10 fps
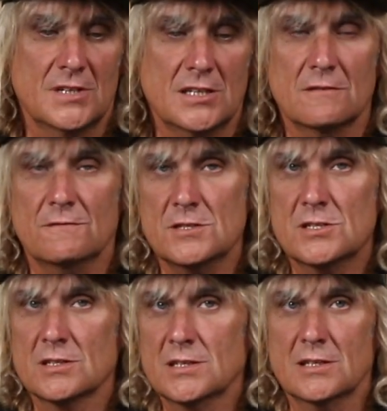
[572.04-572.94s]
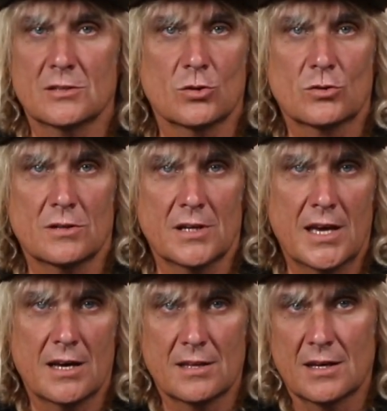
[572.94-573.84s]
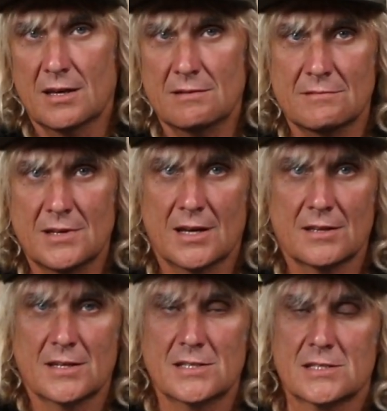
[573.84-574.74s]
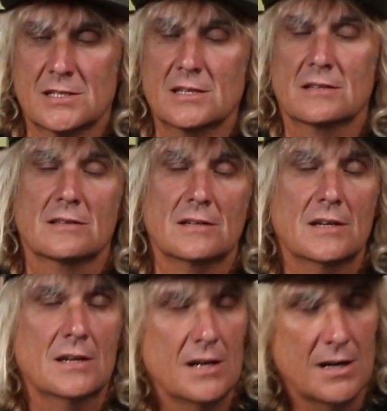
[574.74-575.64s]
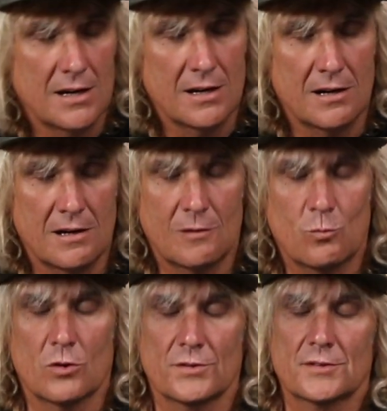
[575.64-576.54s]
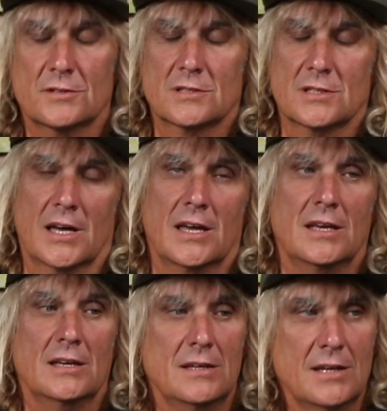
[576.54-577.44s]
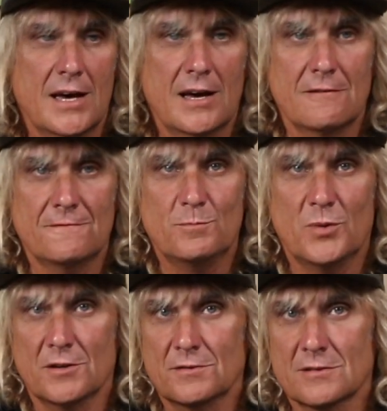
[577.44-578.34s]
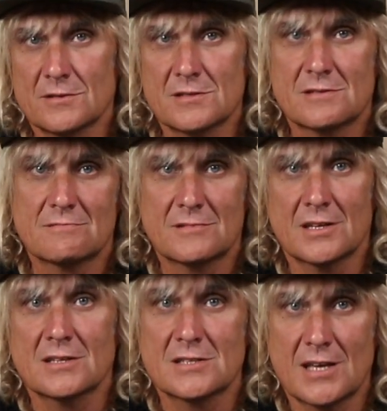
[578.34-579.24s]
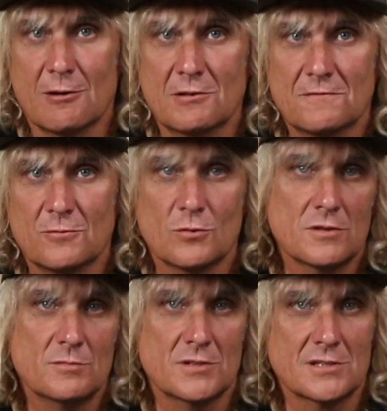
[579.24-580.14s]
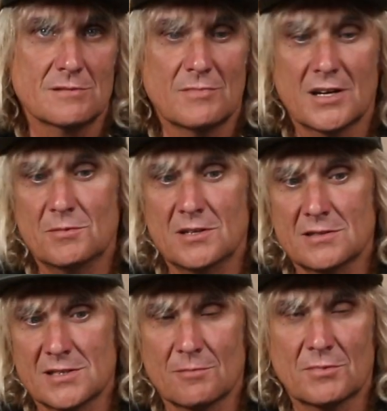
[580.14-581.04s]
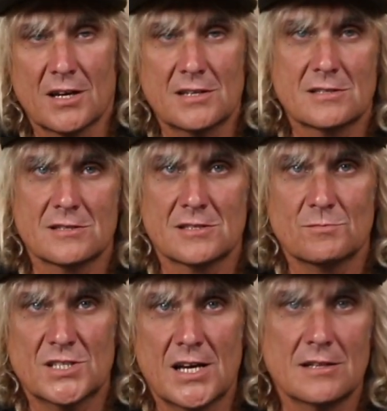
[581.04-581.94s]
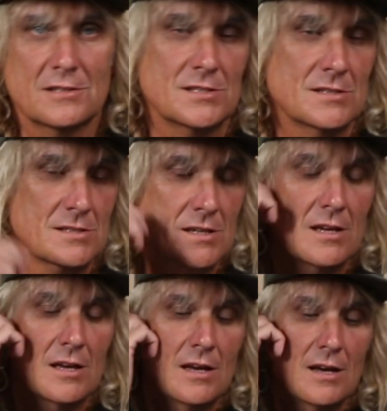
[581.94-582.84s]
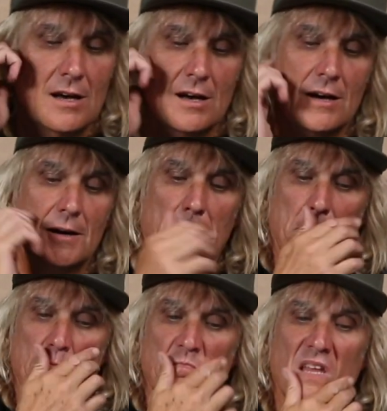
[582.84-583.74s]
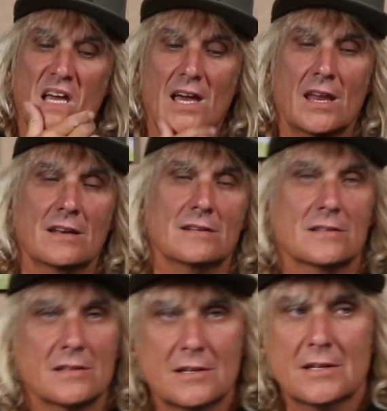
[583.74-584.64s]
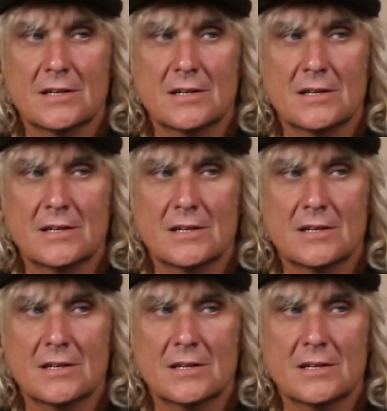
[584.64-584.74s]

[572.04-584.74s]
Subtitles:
individually and look at how they sit, what they have both as things going for them, and maybe in some cases some challenges. And